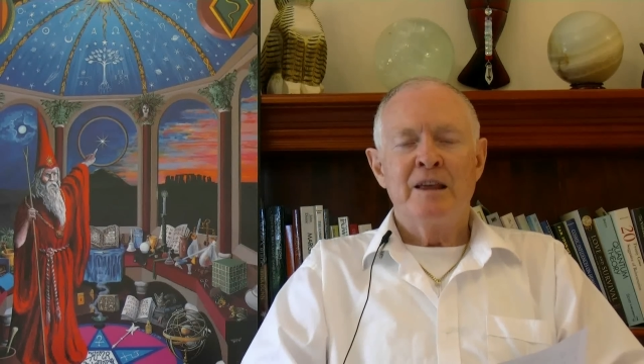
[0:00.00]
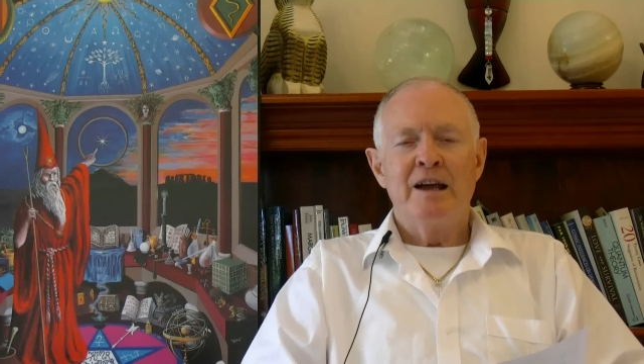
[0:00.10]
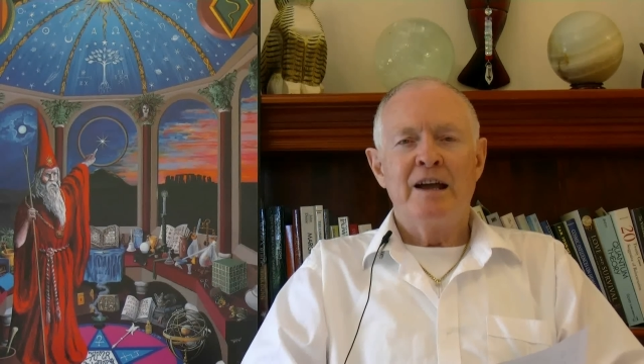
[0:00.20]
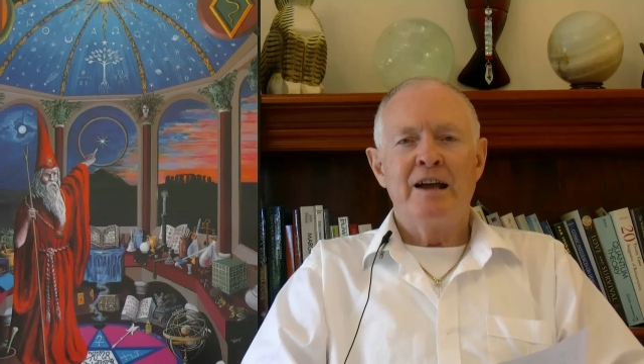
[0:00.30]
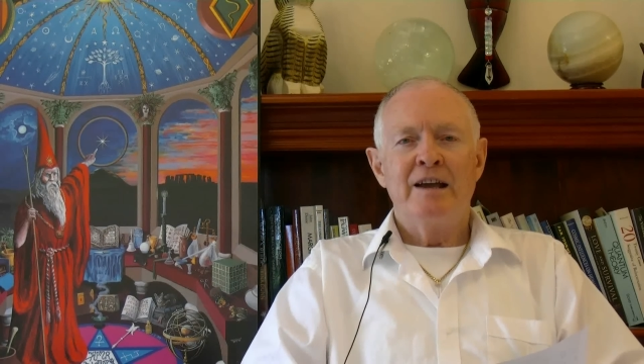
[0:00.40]

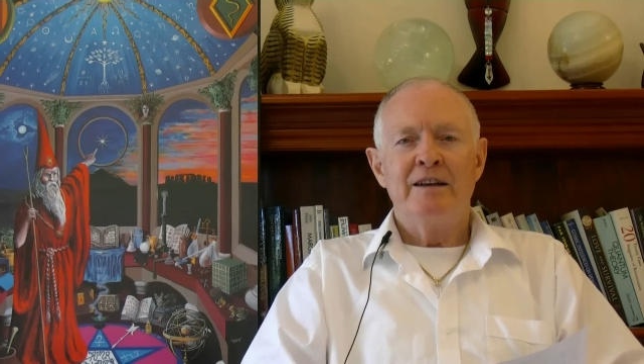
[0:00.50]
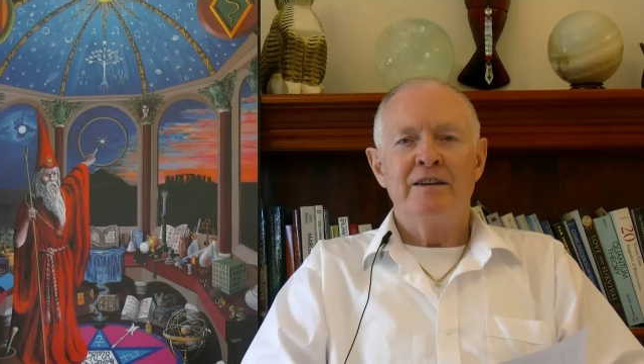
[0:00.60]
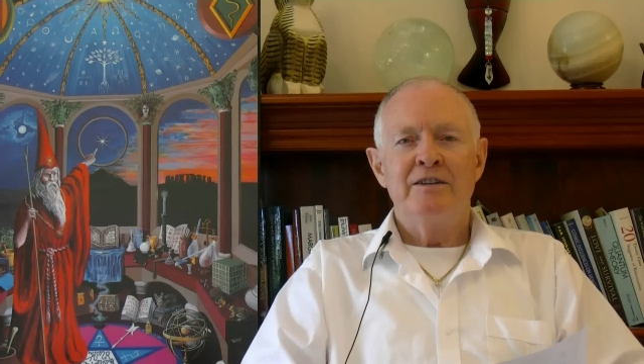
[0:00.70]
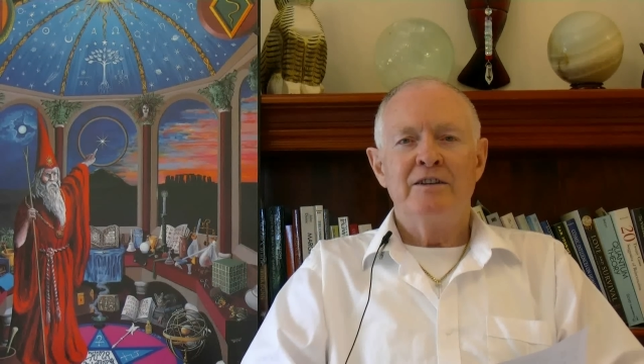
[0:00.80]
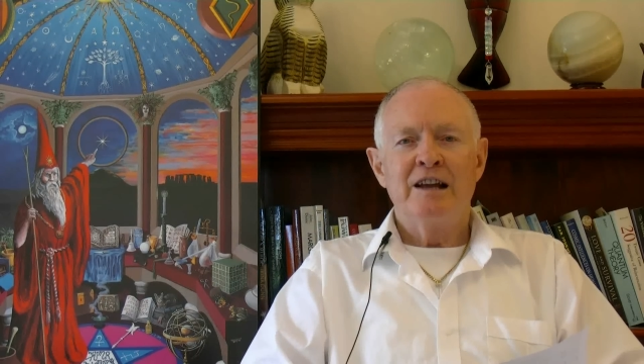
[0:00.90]
and
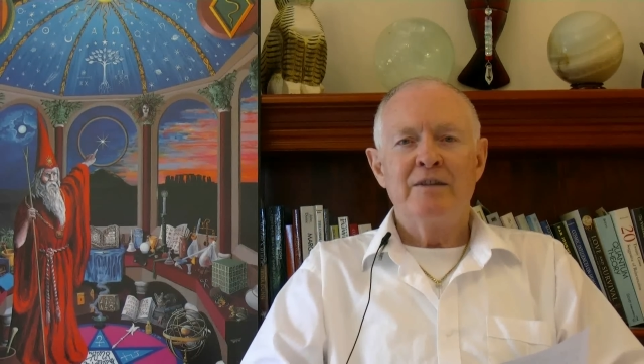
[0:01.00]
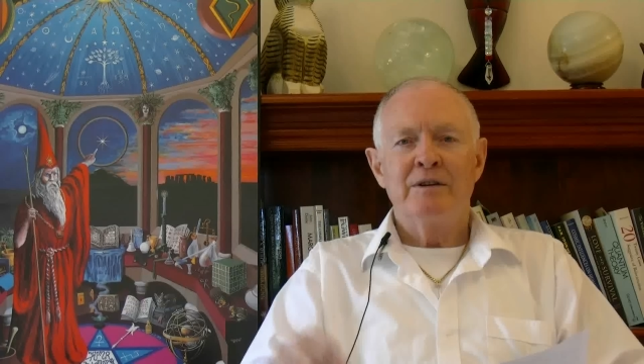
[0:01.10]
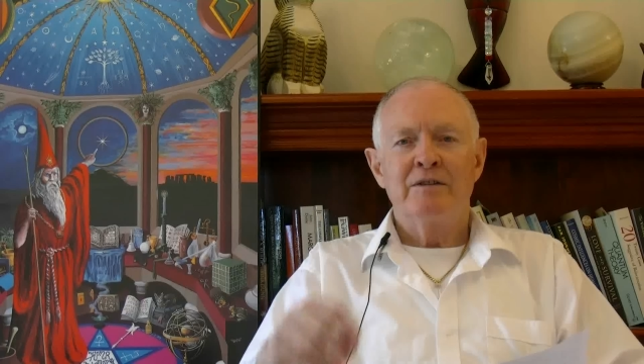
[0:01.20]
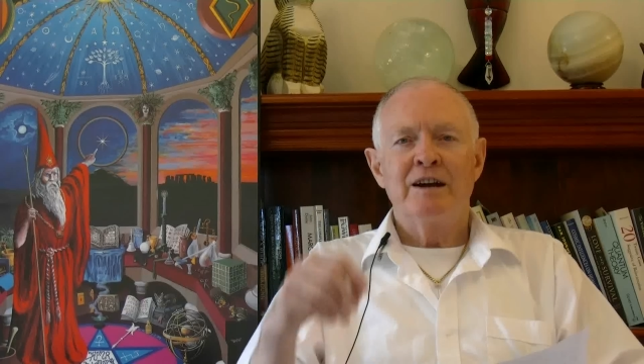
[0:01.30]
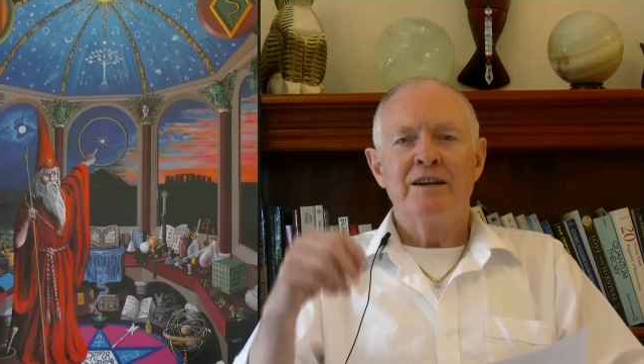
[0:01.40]
you'll have
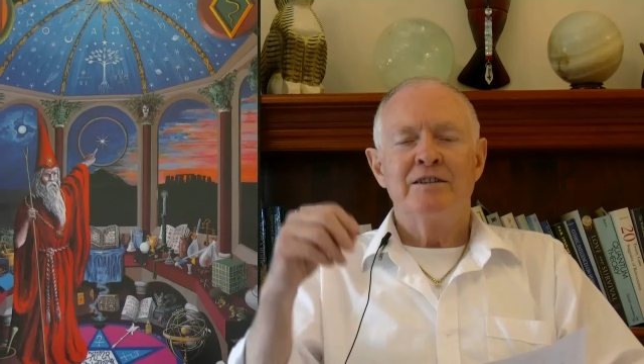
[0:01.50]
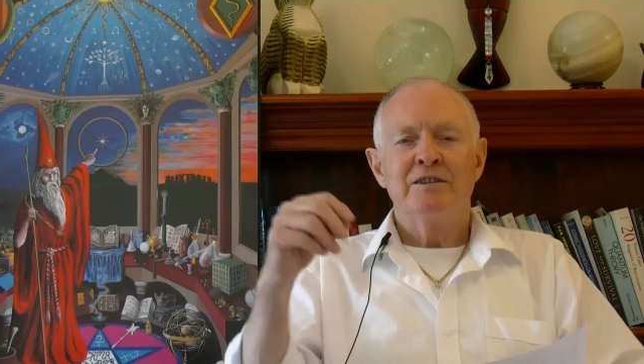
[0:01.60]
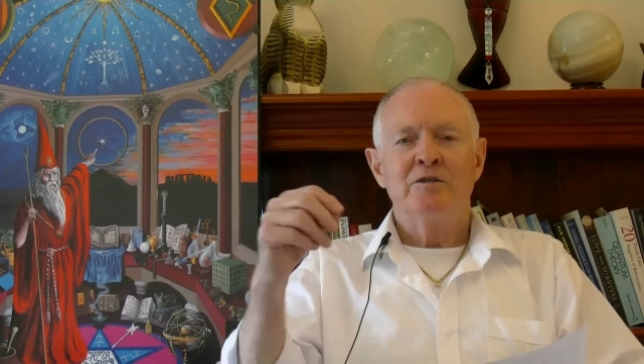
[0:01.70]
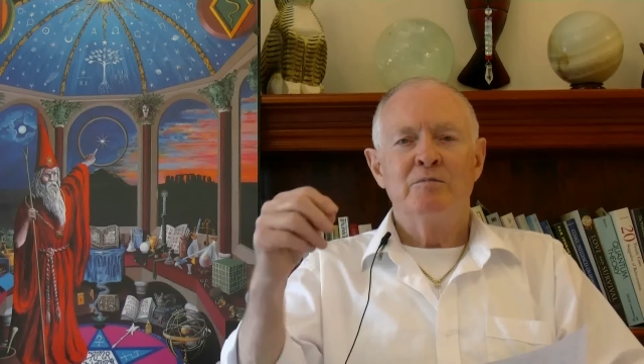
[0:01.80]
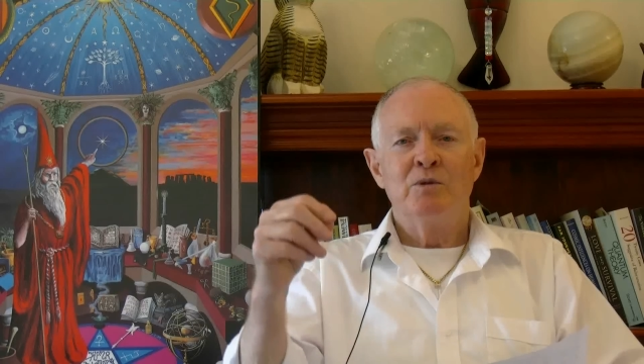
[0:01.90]
a great
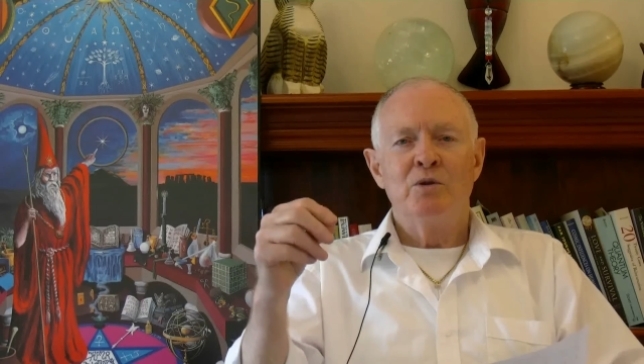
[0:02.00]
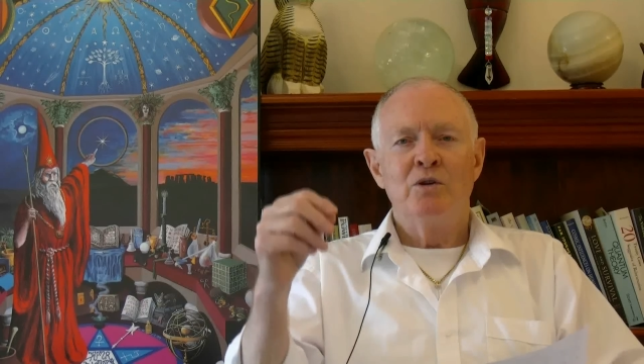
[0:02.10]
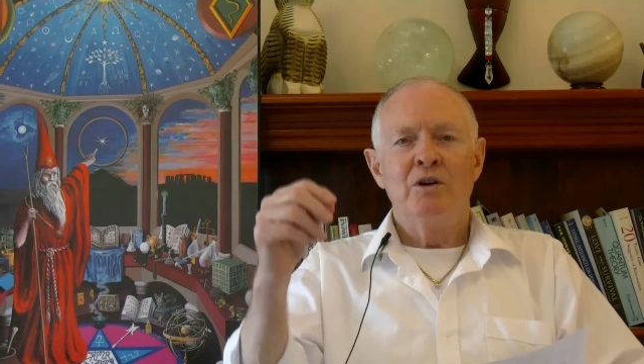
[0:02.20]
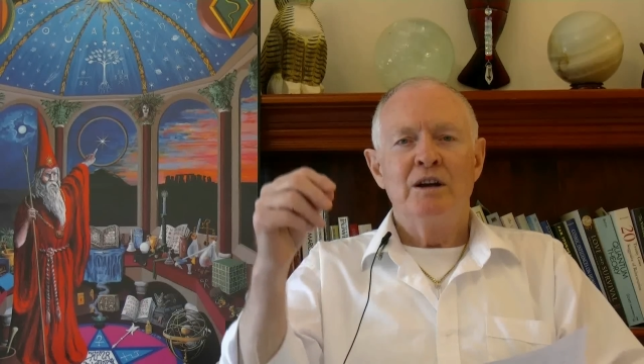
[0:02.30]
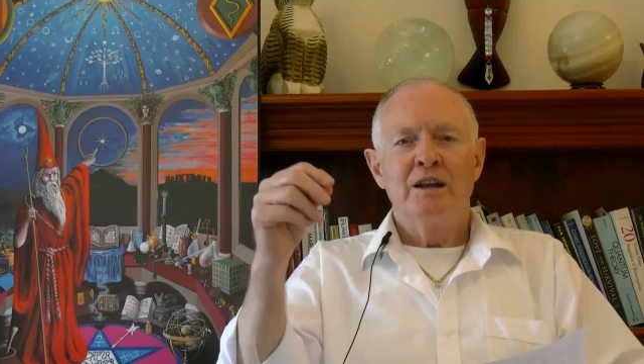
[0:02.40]
deal
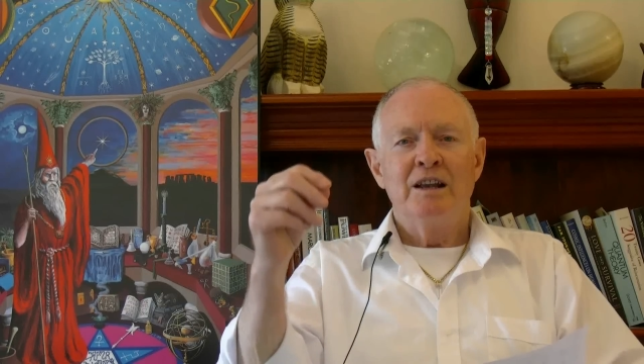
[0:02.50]
more